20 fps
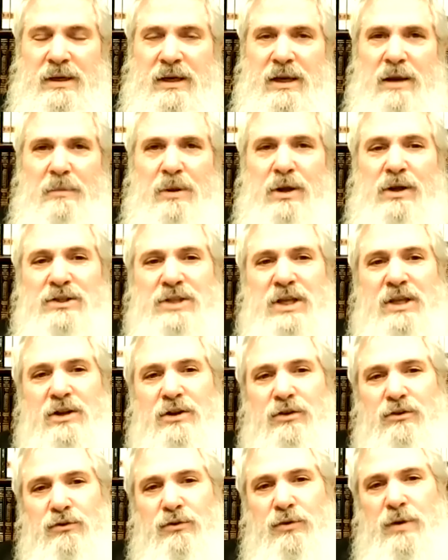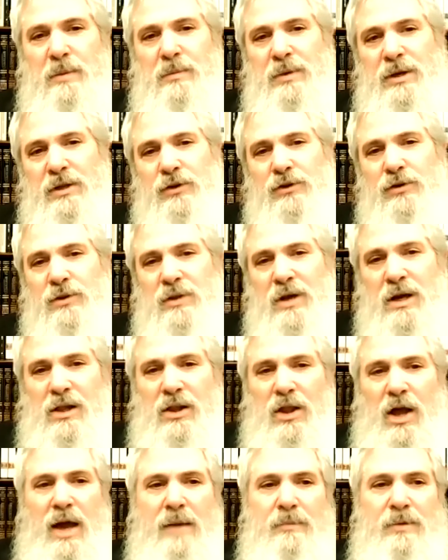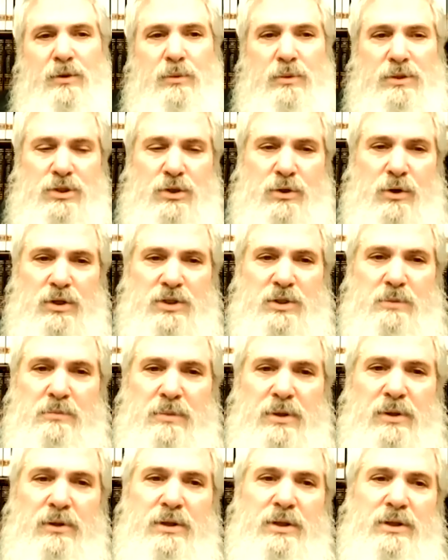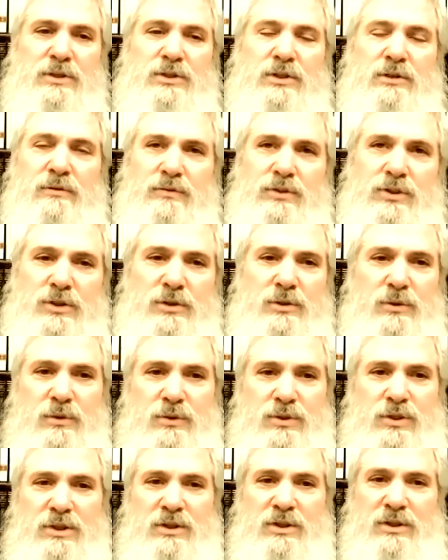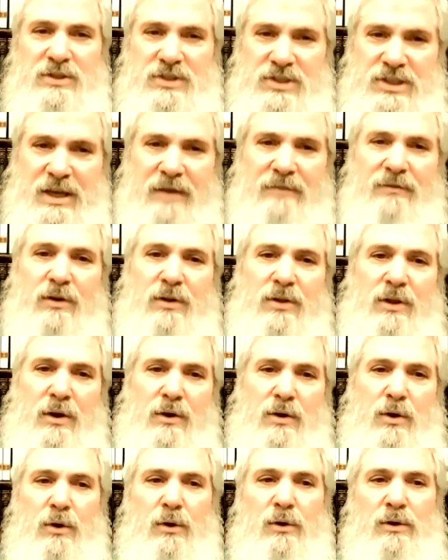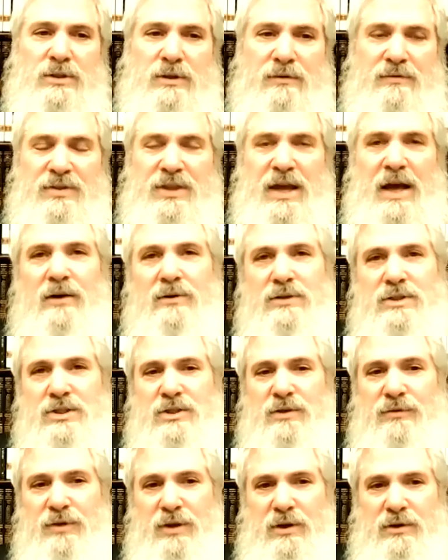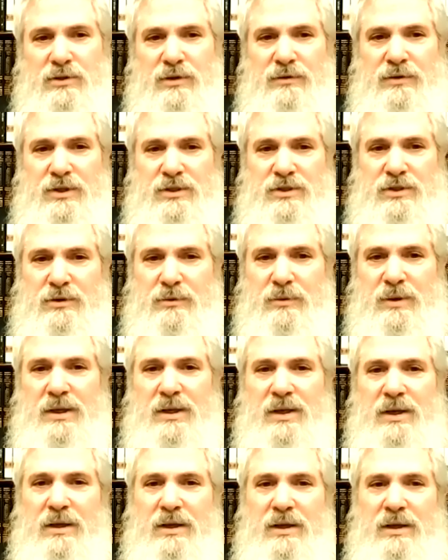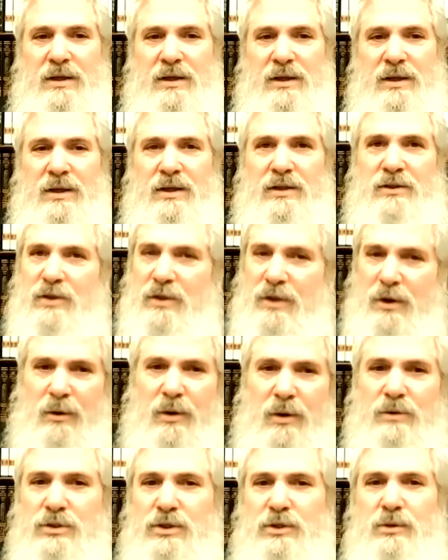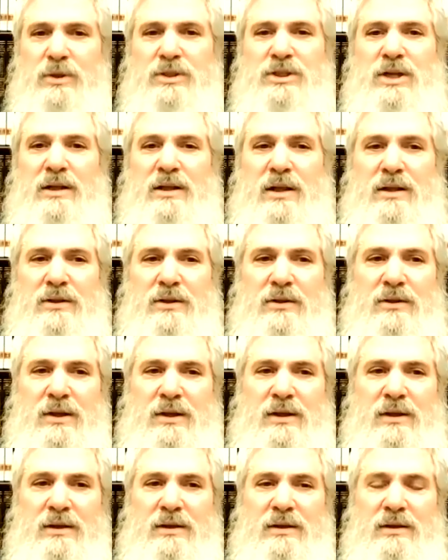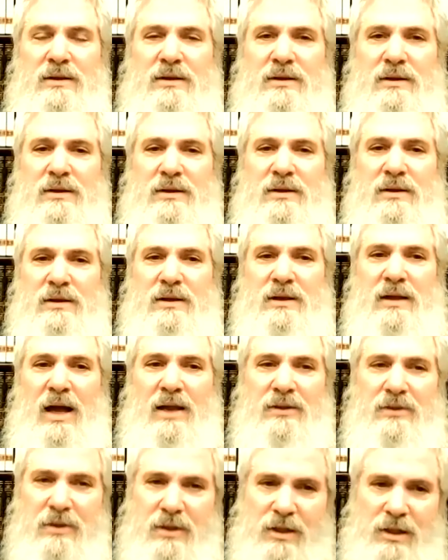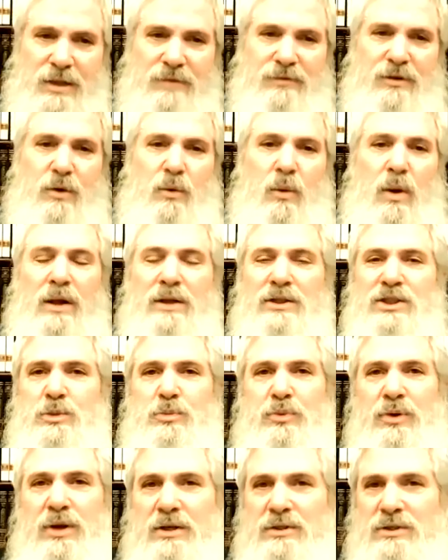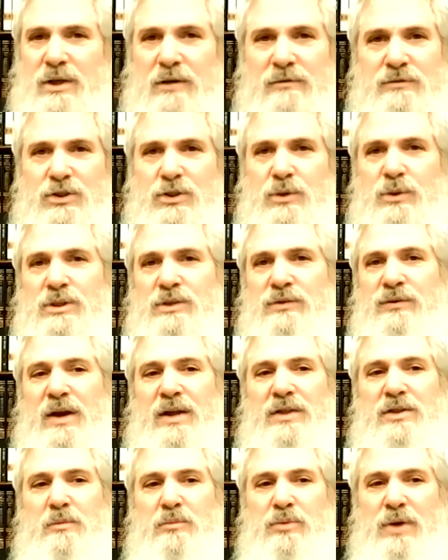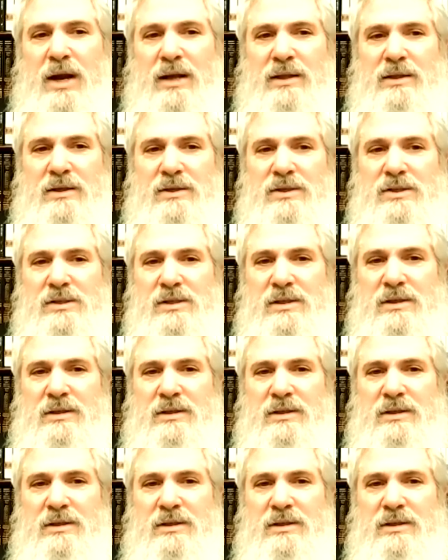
because it contributed to the climate which caused millions of Jews to sever their cords of thousands of years of history to their own Jewish identity and to the living well springs of Jewish faith and practice.